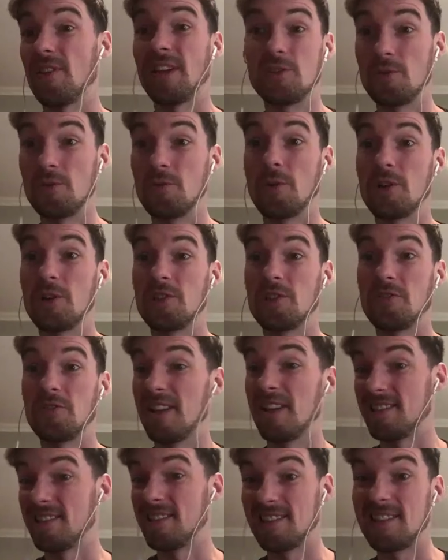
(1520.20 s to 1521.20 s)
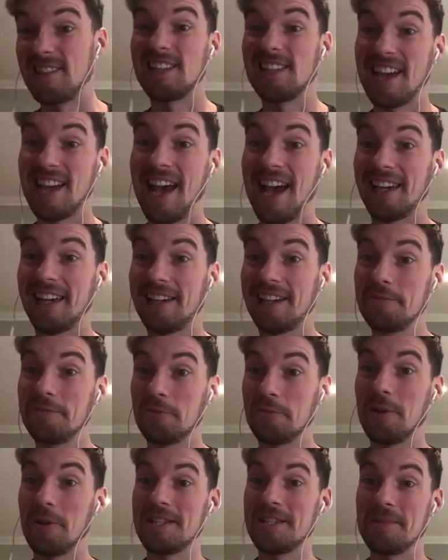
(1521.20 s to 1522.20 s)
they can do the rush defense and still attack
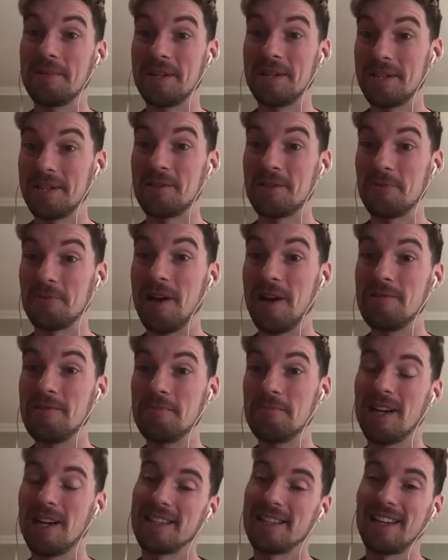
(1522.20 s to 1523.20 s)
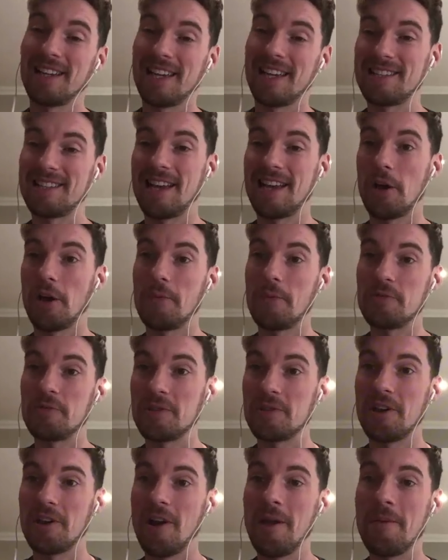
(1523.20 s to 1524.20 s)
for 80 minutes as well. But I guess that comes
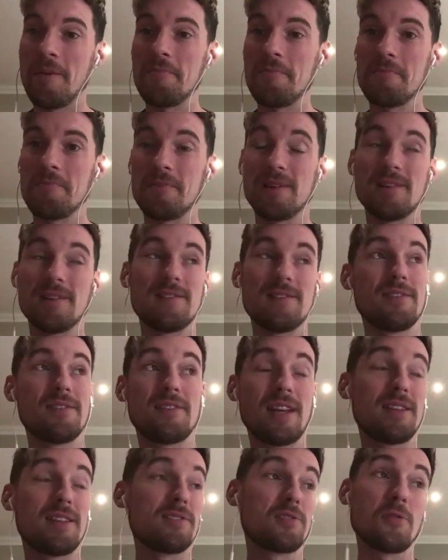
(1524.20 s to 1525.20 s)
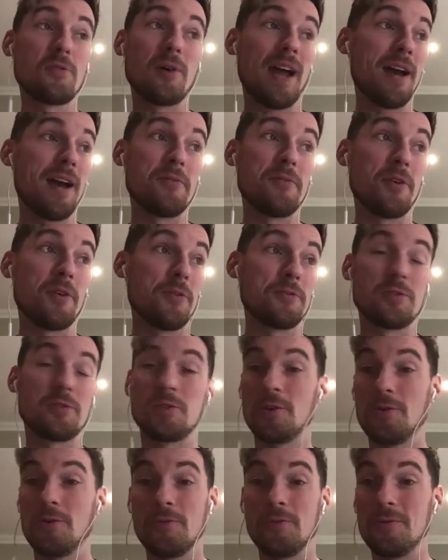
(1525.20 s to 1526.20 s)
with time. But if they can sort out those
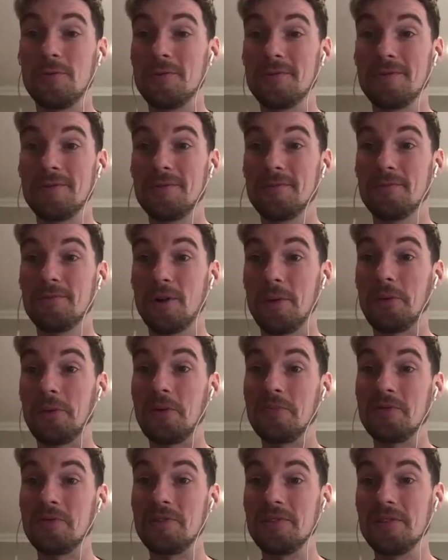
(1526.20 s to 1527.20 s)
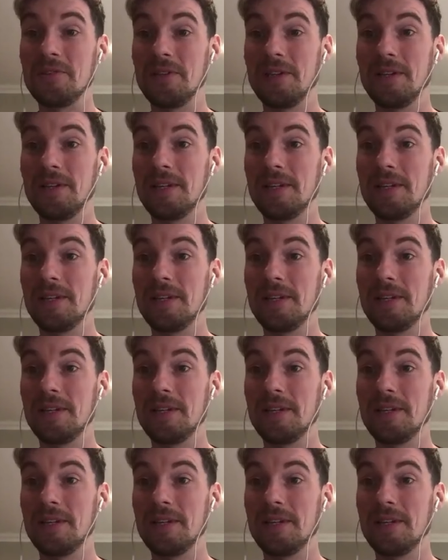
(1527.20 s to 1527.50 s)
two problems,